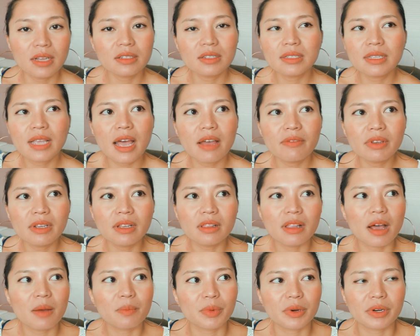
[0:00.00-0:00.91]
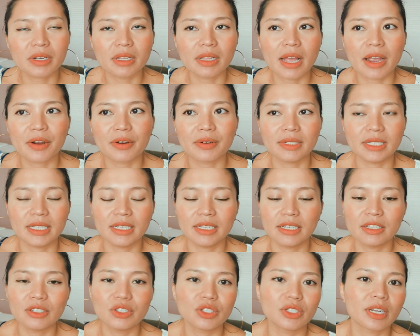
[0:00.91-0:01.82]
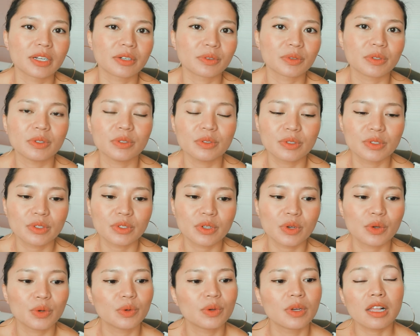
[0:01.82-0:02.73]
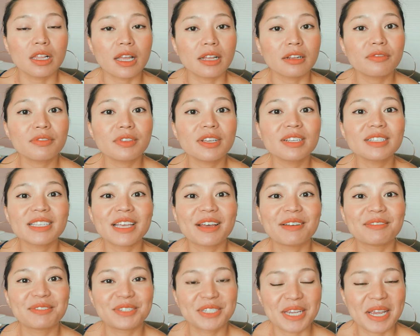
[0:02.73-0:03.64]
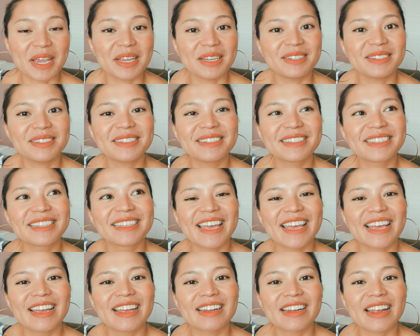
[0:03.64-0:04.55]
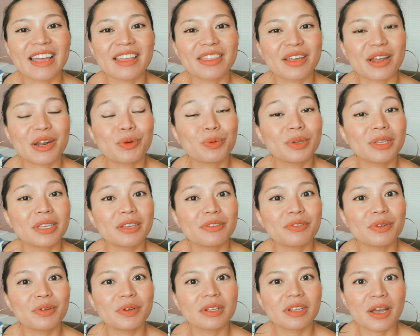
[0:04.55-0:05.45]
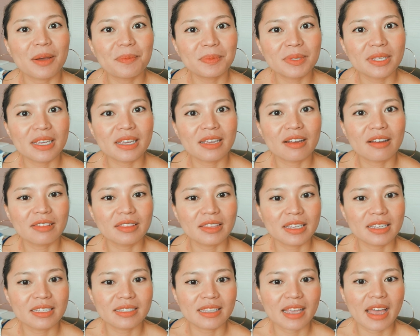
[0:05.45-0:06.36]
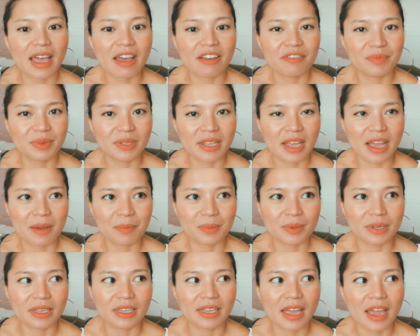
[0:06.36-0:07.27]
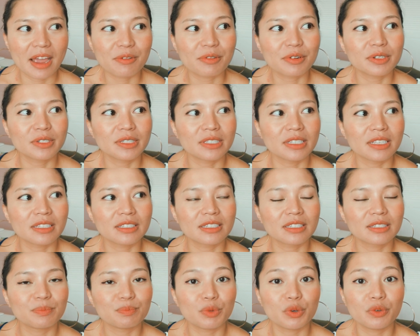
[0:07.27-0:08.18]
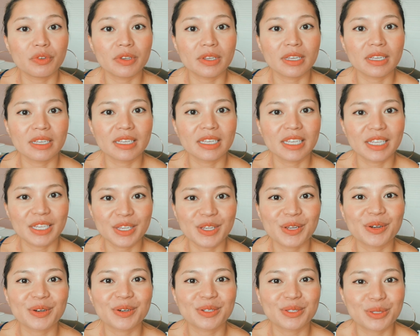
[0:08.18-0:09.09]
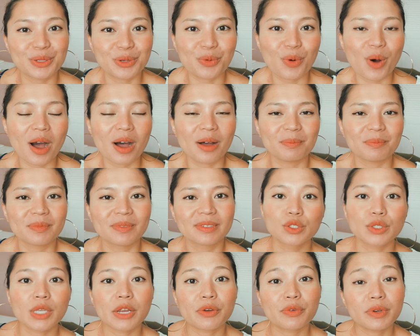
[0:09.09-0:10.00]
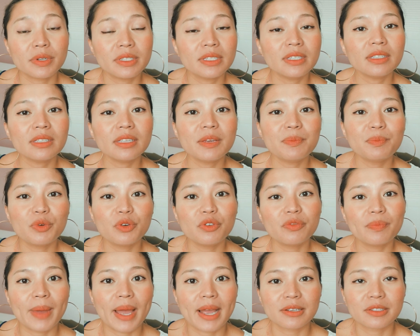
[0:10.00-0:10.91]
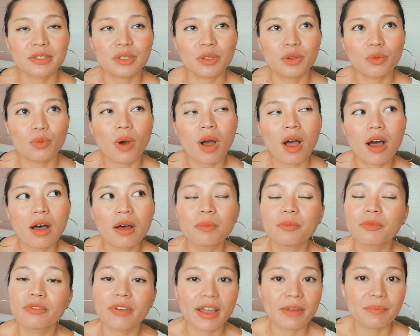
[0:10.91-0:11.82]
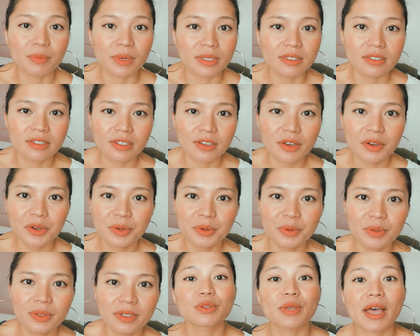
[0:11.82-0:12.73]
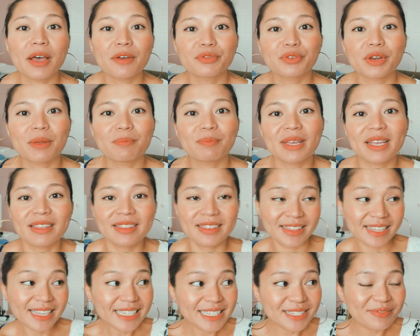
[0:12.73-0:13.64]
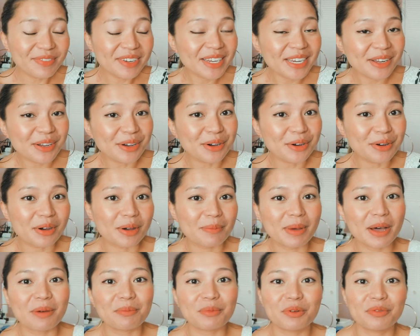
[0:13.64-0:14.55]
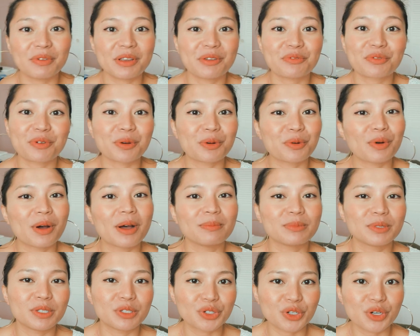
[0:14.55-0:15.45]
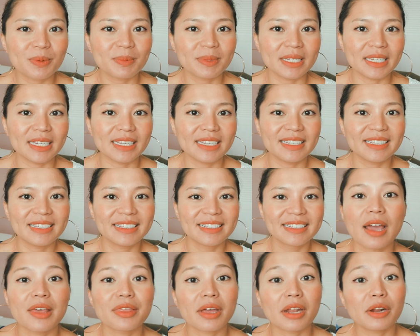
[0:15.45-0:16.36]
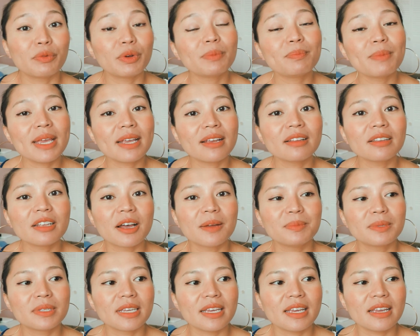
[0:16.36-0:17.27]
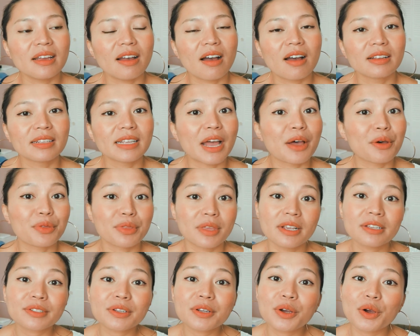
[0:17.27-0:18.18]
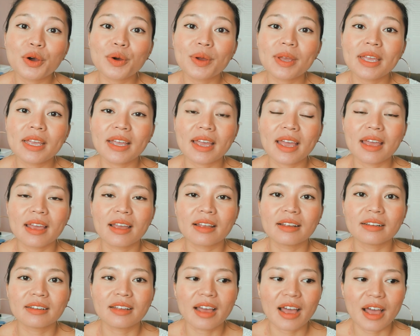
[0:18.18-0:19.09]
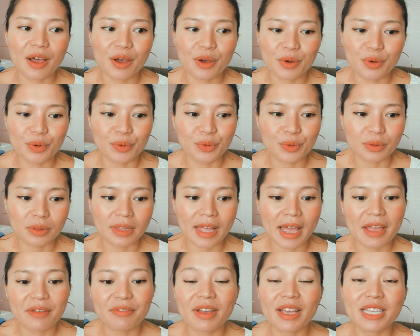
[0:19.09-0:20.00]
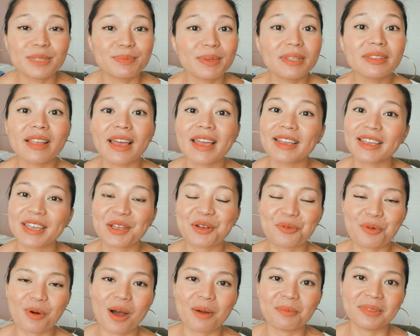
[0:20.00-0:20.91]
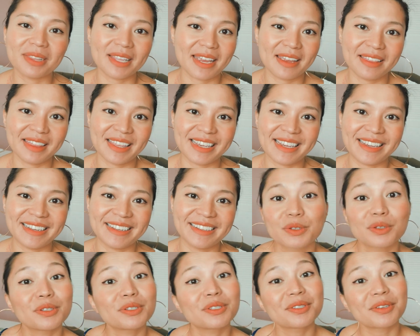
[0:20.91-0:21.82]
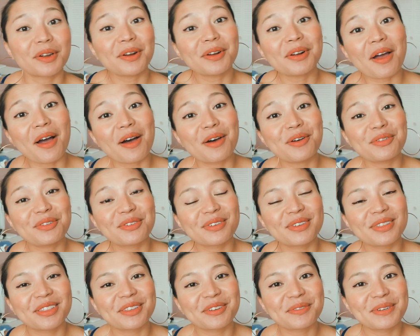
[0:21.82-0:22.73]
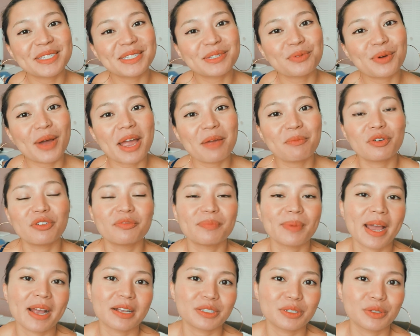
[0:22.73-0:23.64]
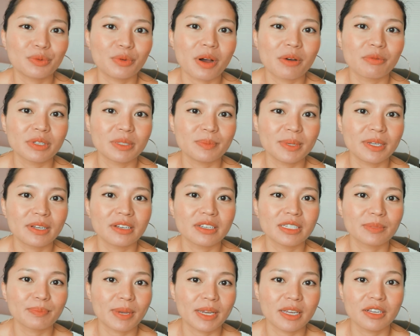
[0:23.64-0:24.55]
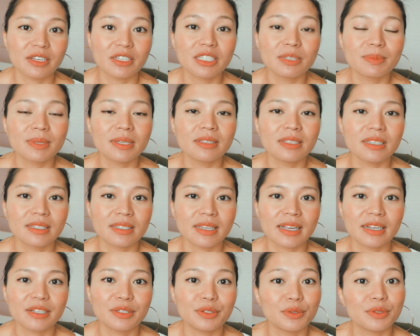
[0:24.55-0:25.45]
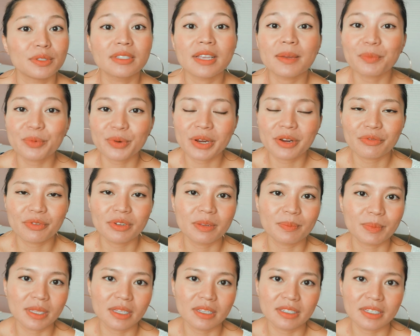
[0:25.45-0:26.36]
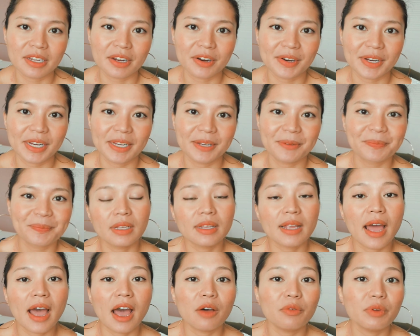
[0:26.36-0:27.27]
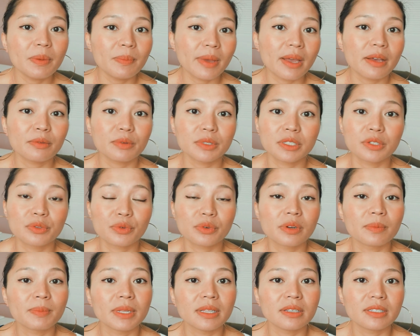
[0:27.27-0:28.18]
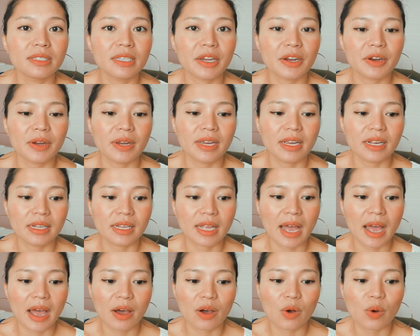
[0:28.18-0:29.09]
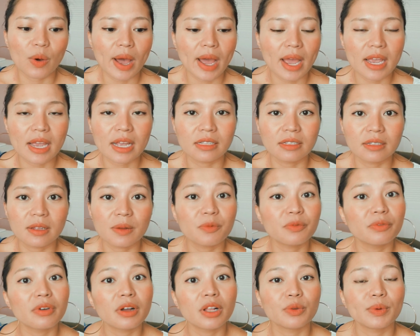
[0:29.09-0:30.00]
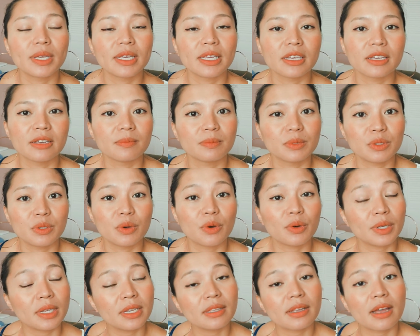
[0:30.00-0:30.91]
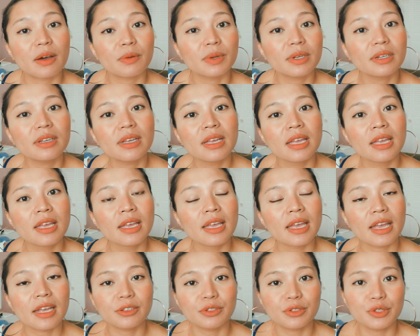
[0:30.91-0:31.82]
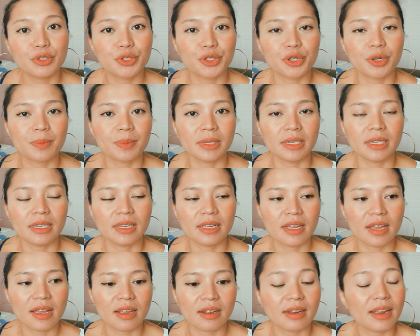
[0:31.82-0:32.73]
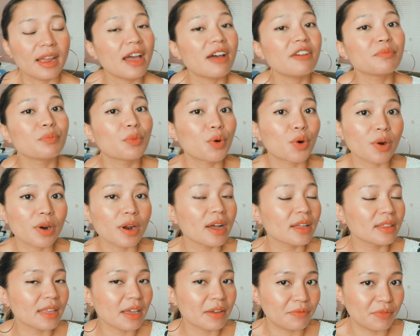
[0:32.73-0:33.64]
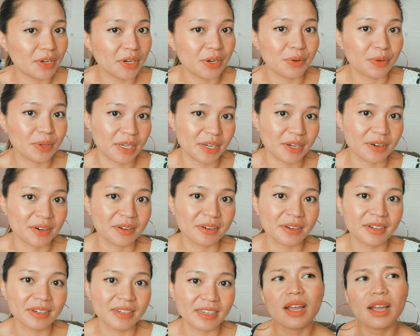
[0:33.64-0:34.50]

I'm just having a lot more clarity in general, so a lot of things have changed and I thought I would give you an update on things that have been happening ever since moving here to Guam. So I recently moved back to Guam five months ago, so after I made this video about moving from Guam to Germany, I thought I would make an update on how things are going and how life has been like in Guam lately. So to start off, the reason why I moved back to Guam was because my husband decided to separate from the military. And how we met was through the military and how I ended up following him to Okinawa and to Germany. And I have more on that video here.